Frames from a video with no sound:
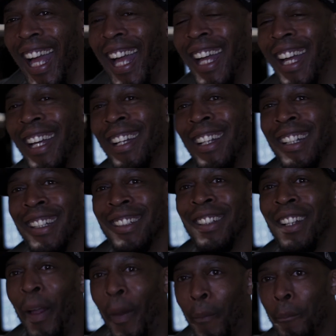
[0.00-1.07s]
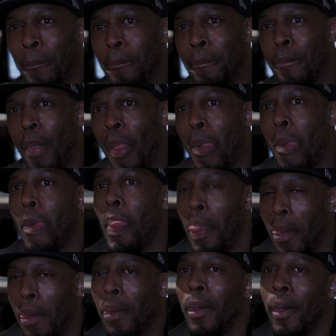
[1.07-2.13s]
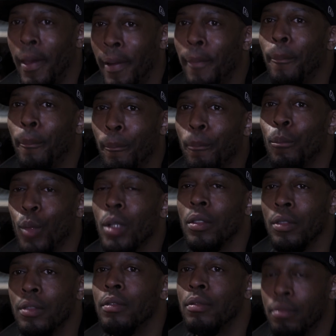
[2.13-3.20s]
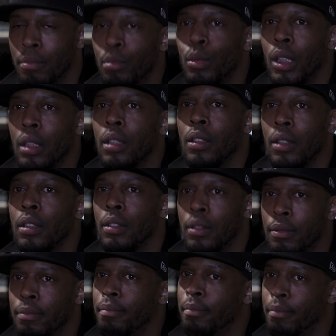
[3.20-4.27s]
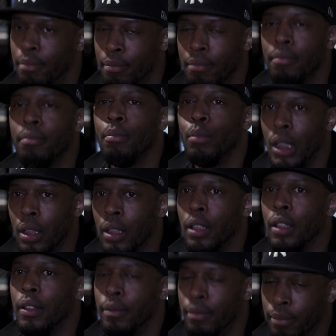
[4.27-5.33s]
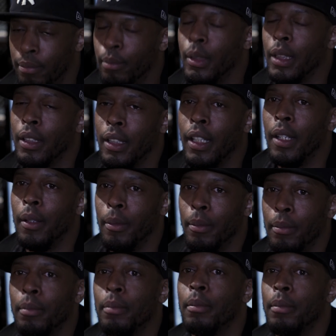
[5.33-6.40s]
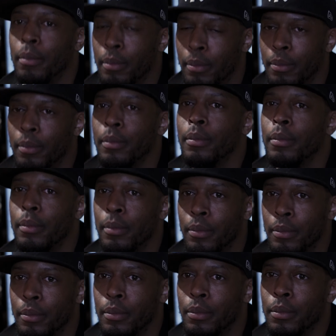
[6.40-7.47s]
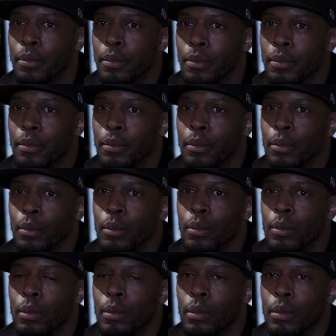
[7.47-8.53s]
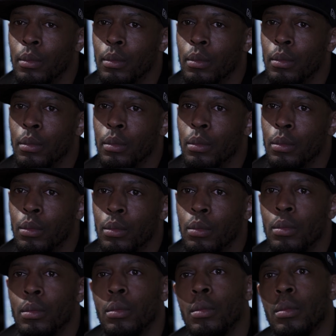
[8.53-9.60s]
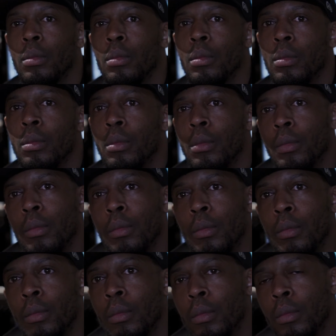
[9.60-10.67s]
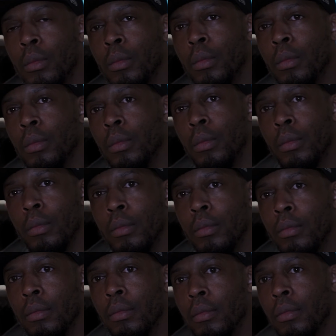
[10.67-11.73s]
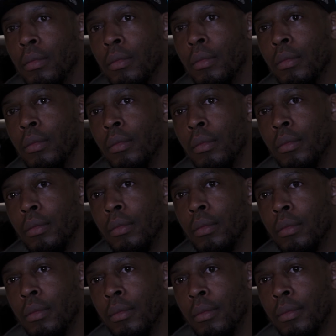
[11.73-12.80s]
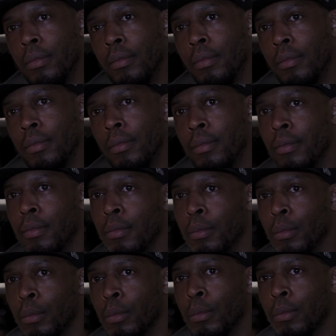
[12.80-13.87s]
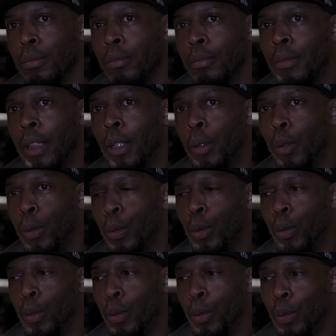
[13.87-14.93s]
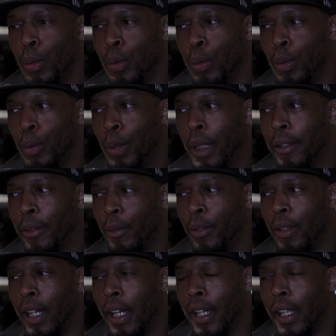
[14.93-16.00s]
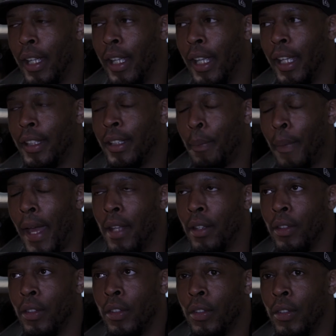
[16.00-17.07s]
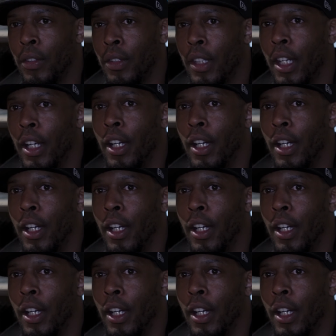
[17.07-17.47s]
So being able to blend between, and then obviously adding your ad-libs in when needed, it's like, that's a skill. Yeah. And talking about that kind of creative process, when you're making a track, how do you start? What's your whole process? Ooh, right. It depends.